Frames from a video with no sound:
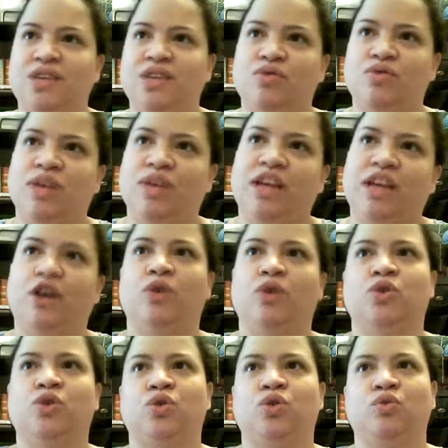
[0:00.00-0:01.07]
it's really
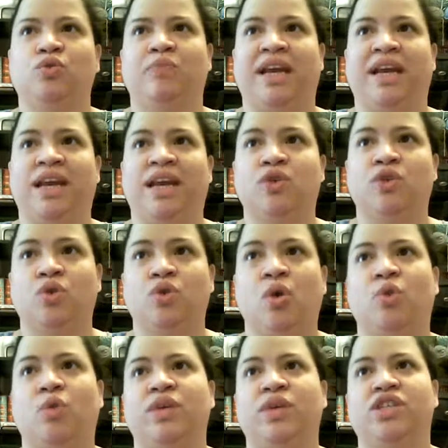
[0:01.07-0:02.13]
close to my next
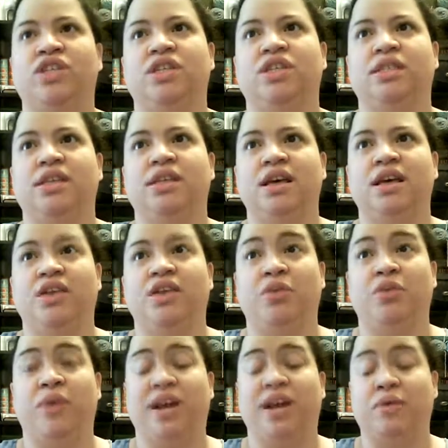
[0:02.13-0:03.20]
goal, which is
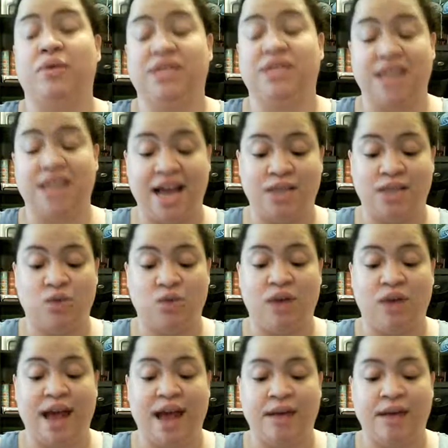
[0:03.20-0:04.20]
the weight I was in high school.